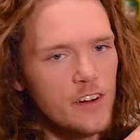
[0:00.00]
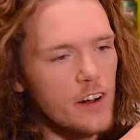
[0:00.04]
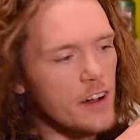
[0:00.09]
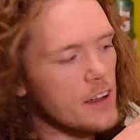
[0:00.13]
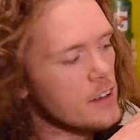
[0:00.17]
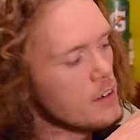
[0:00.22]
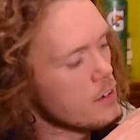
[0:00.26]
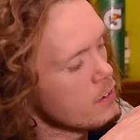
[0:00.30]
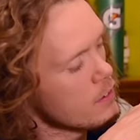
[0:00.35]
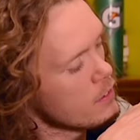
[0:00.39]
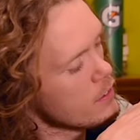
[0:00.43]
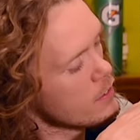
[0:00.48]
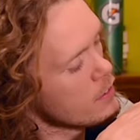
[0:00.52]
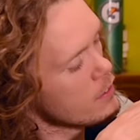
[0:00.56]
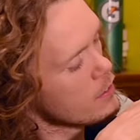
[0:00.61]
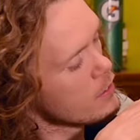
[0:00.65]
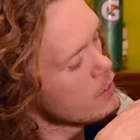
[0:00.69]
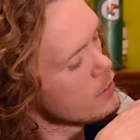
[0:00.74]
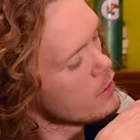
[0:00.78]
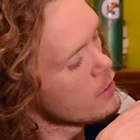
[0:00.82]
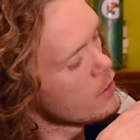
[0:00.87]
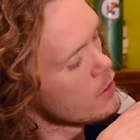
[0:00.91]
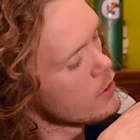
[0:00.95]
on.
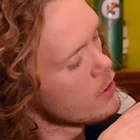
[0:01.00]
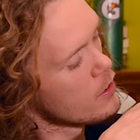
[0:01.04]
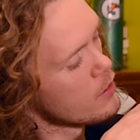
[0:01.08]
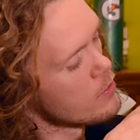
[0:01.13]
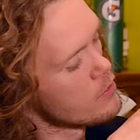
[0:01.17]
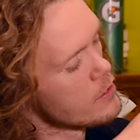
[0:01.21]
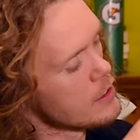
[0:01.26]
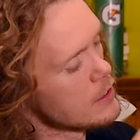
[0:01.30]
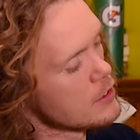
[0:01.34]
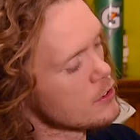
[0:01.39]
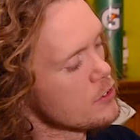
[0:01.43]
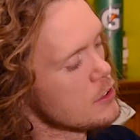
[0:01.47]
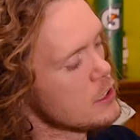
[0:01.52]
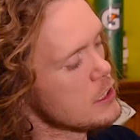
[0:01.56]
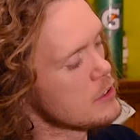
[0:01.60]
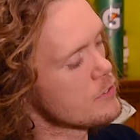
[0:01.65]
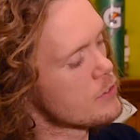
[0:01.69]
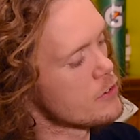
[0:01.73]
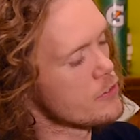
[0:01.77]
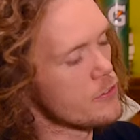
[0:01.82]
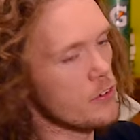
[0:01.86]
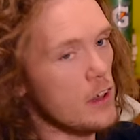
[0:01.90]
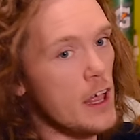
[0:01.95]
Red and
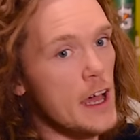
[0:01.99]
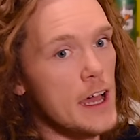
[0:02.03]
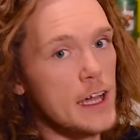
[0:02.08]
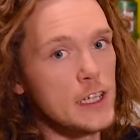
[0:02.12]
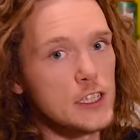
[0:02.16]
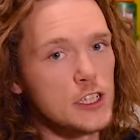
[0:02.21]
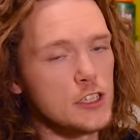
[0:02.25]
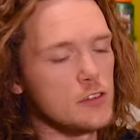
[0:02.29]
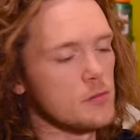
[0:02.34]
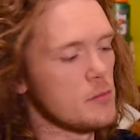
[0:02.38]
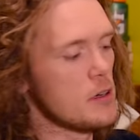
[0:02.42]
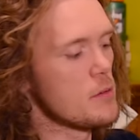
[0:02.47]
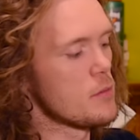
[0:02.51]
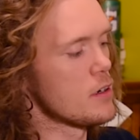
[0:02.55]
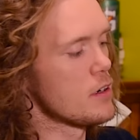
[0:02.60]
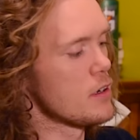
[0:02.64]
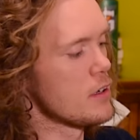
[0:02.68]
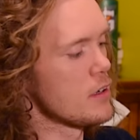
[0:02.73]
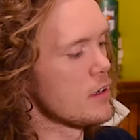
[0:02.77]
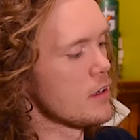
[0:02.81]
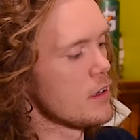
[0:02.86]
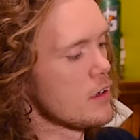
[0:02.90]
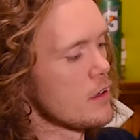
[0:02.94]
green for flash, remember.
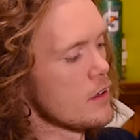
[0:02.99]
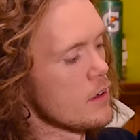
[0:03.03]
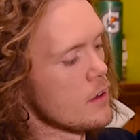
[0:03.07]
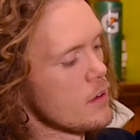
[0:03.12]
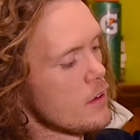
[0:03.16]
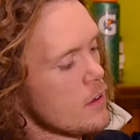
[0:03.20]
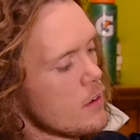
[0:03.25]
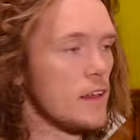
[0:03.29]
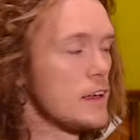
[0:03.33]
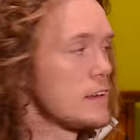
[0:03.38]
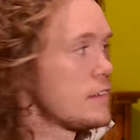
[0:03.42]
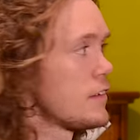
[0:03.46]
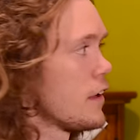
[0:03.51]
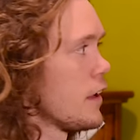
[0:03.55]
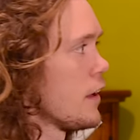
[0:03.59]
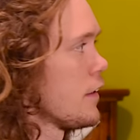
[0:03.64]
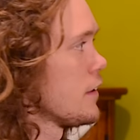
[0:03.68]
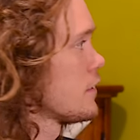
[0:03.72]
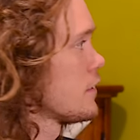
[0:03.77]
Let's uh,